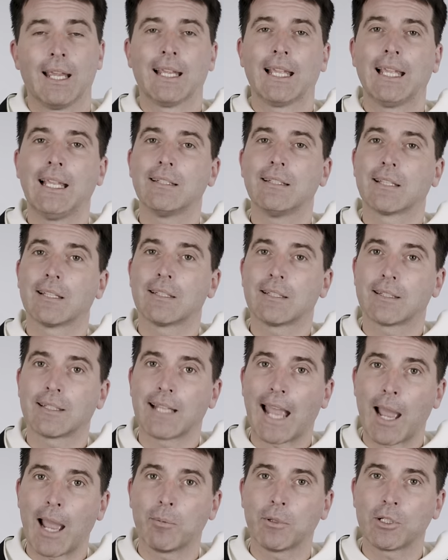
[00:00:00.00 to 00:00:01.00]
He's
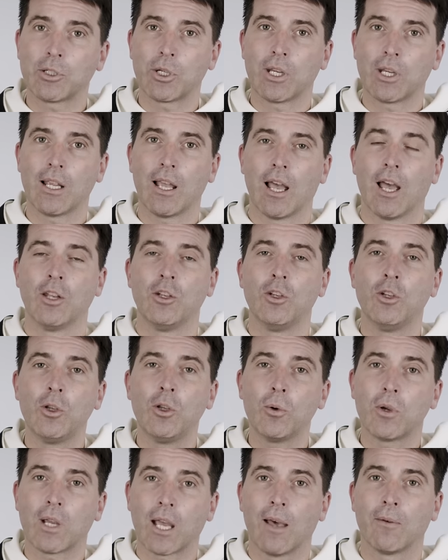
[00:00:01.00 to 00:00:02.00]
establishing a
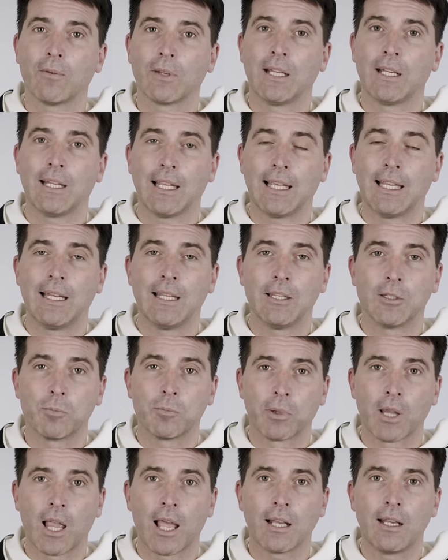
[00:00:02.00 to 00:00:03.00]
new covenant in his
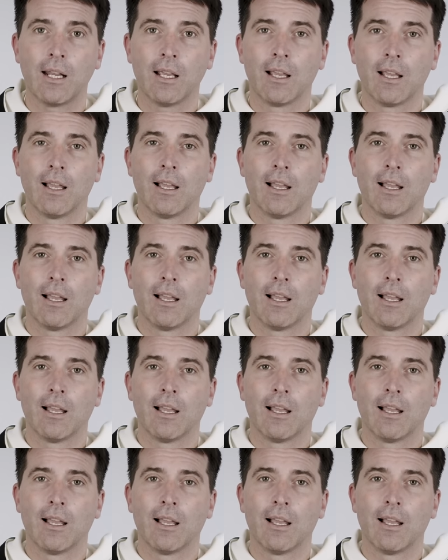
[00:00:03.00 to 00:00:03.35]
blood,